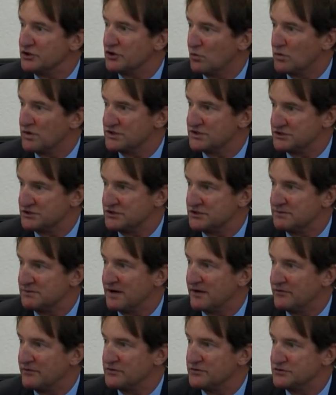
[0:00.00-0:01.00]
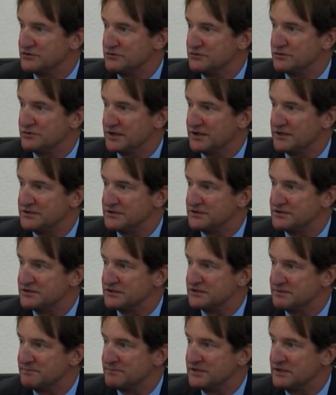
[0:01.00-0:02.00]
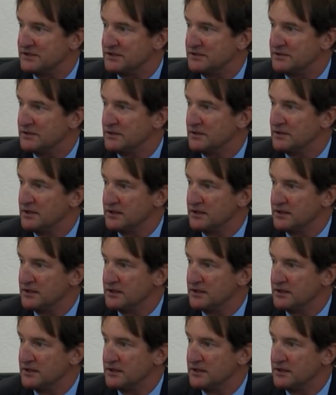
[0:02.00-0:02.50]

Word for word: question about those two cases to mean.